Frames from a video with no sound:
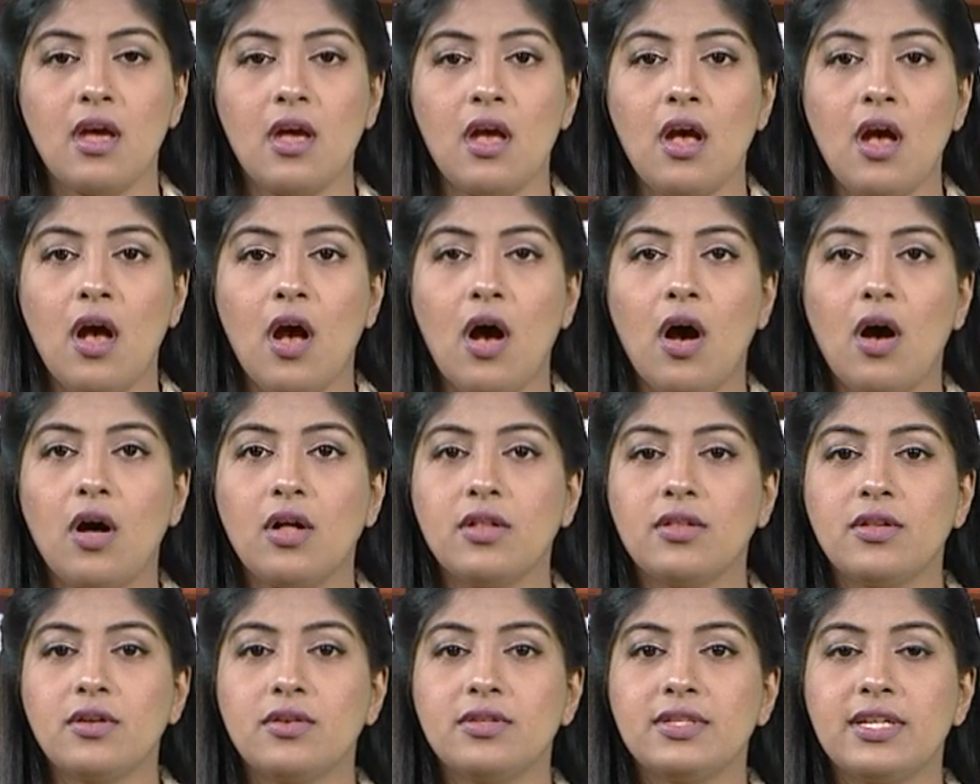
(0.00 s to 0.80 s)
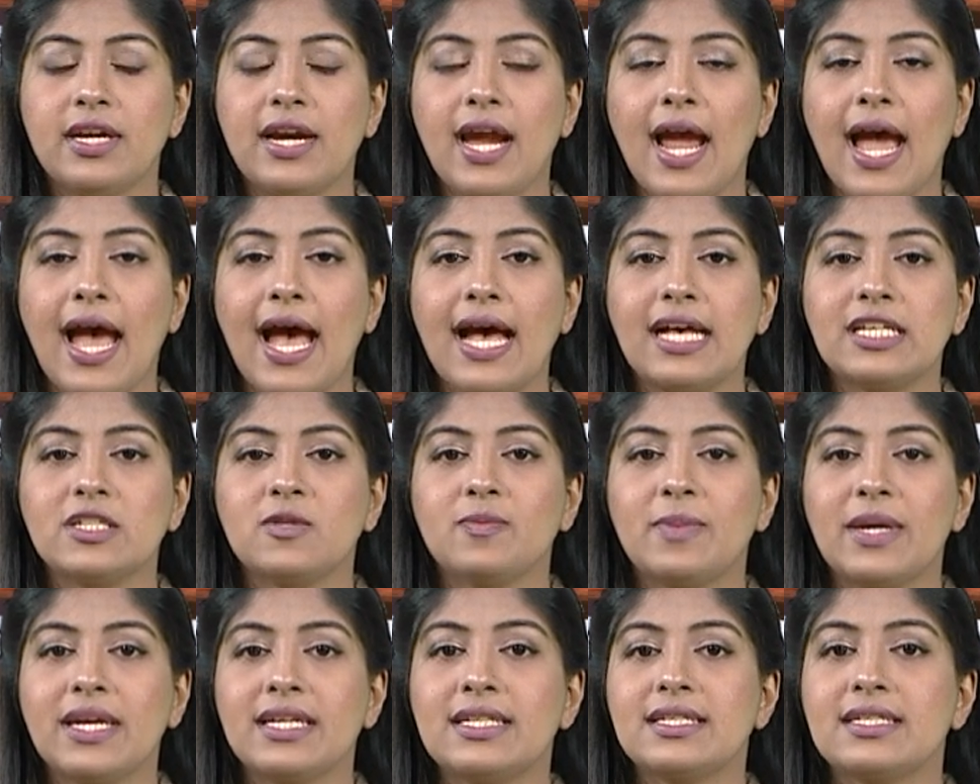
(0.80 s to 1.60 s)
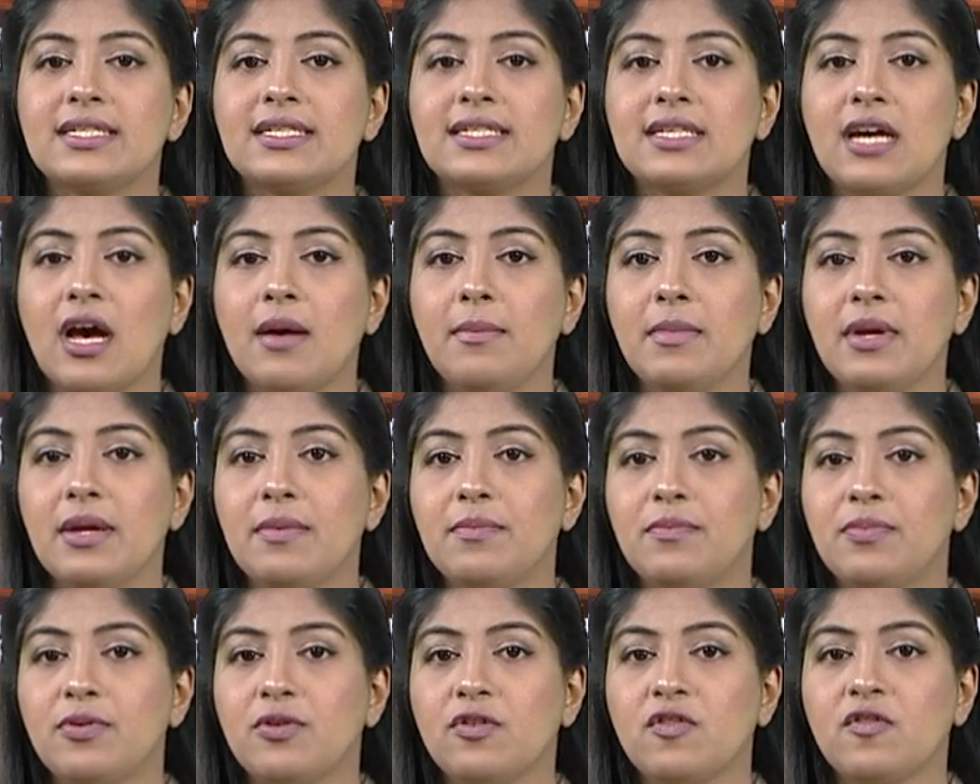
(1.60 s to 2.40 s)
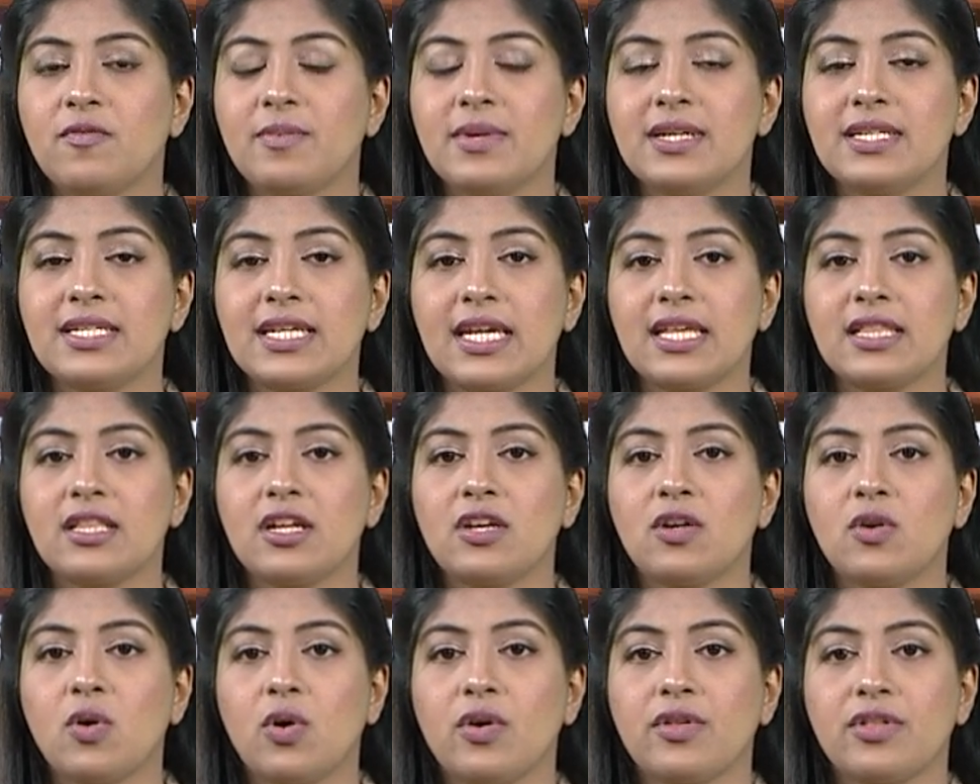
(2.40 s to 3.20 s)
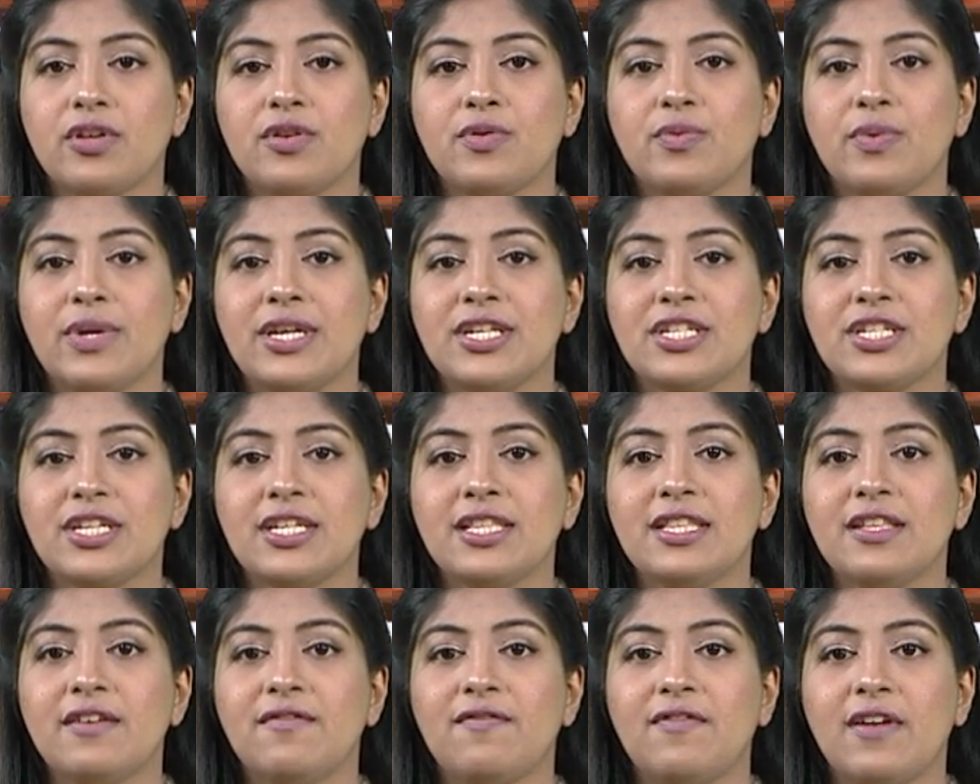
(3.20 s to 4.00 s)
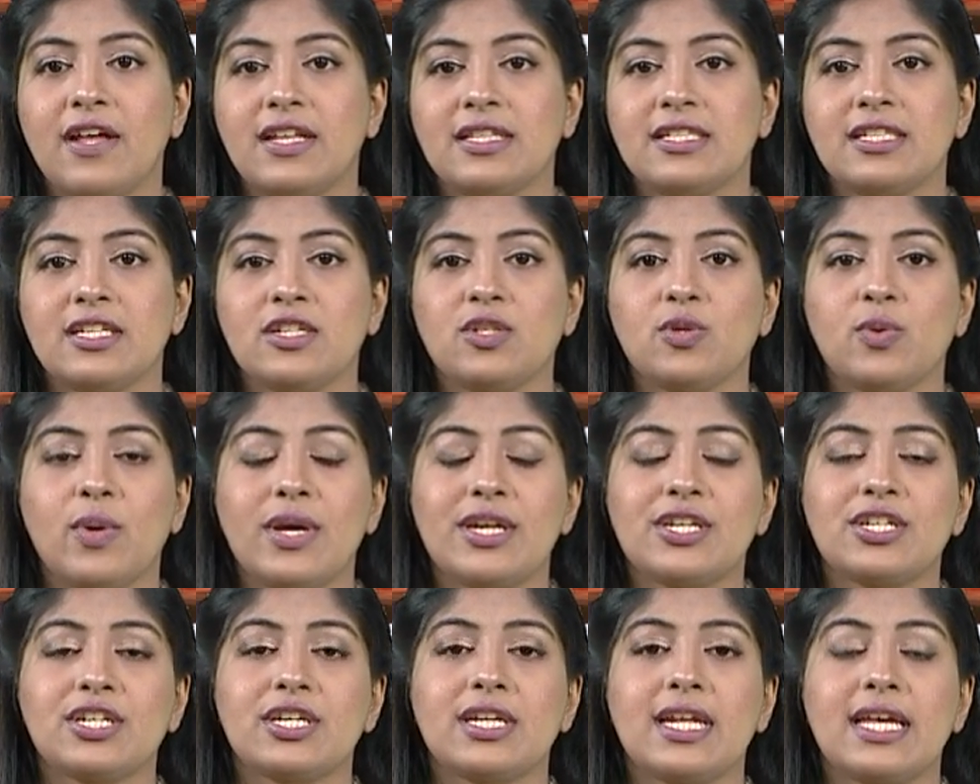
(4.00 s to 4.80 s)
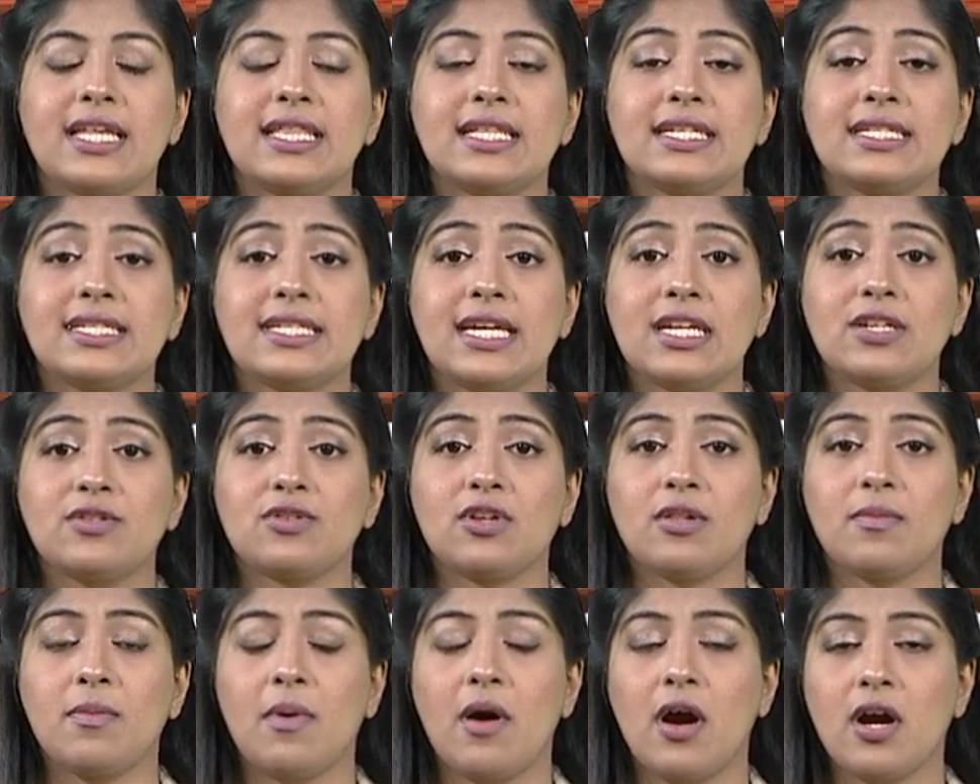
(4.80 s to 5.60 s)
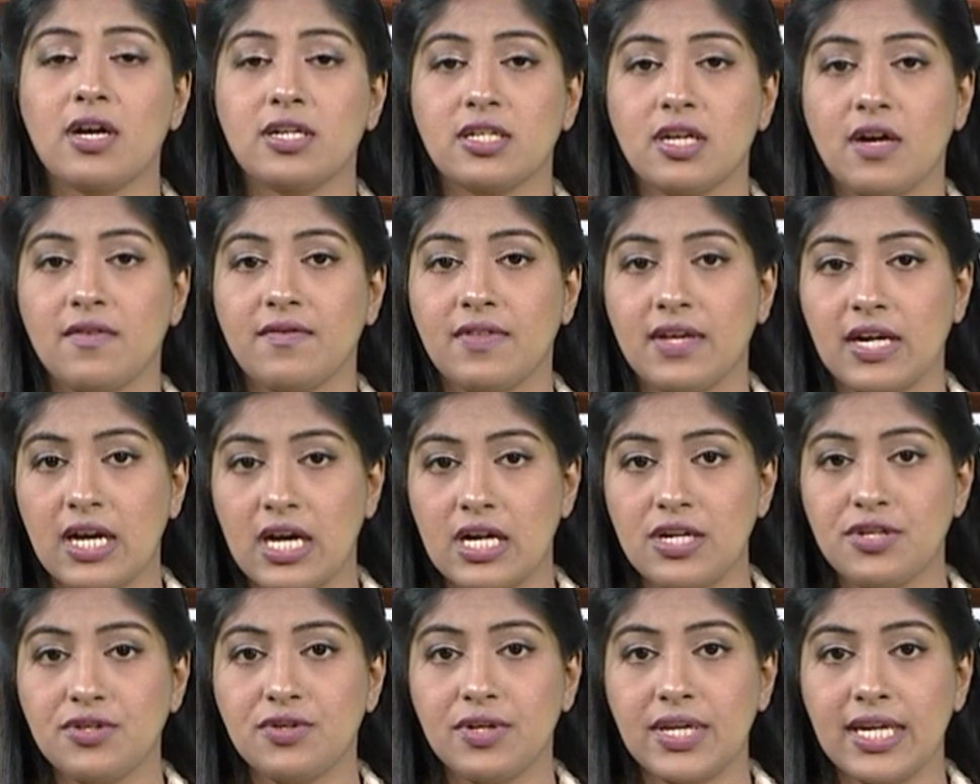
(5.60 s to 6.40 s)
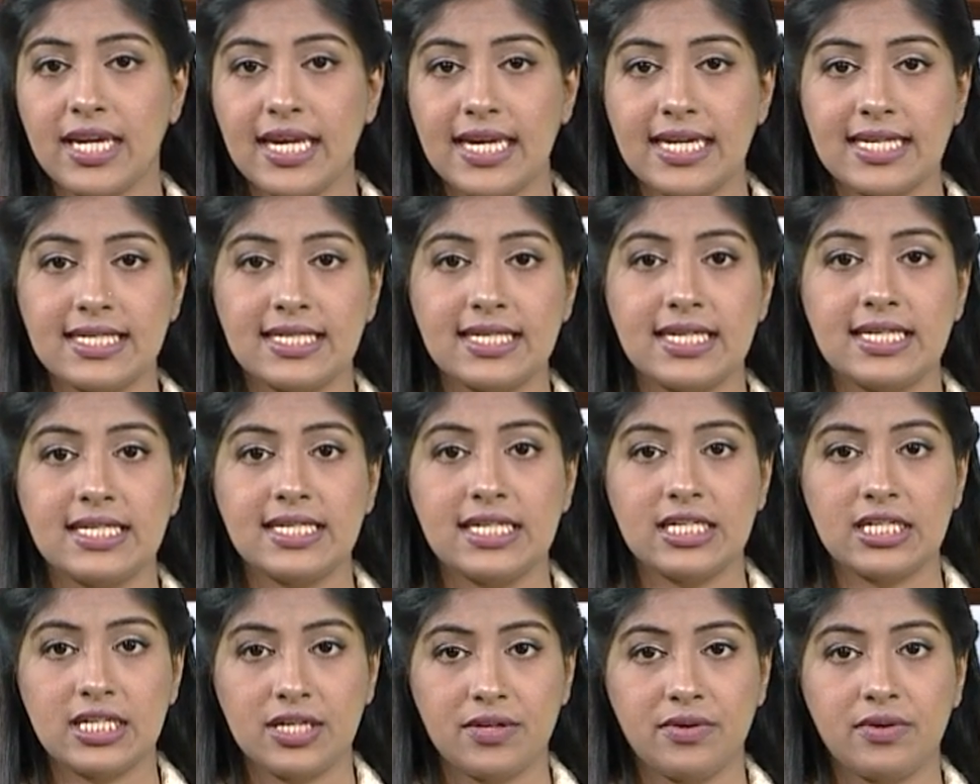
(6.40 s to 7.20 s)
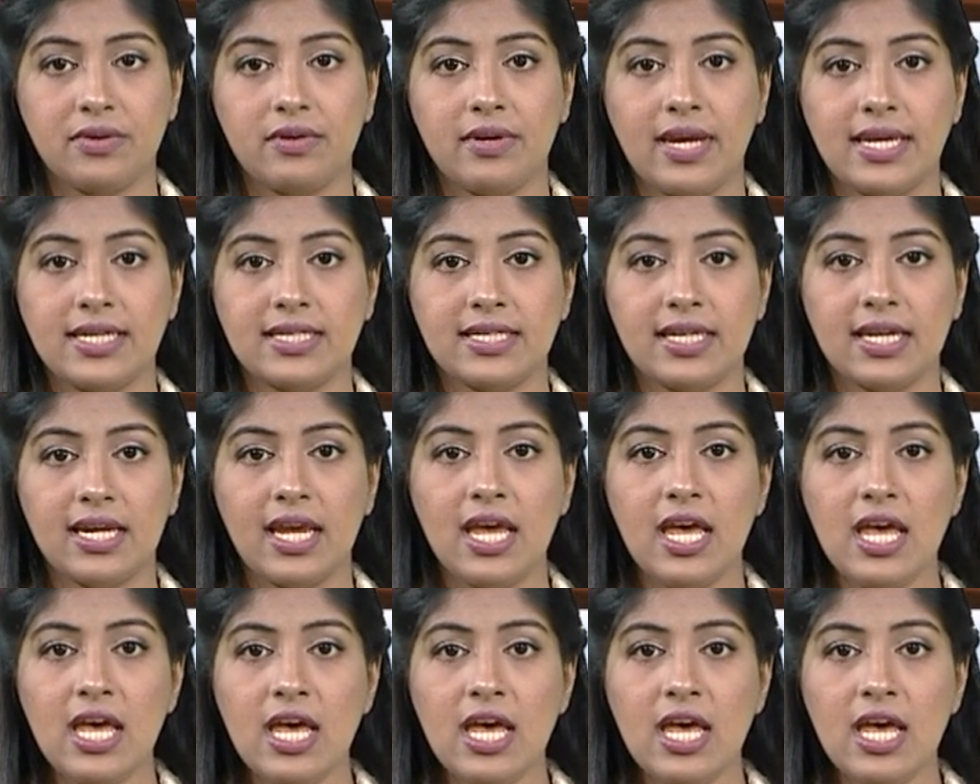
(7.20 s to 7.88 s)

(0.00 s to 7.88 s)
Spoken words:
Although there has been some improvement in the northern region, the flood situation in the central part of the country is deteriorating.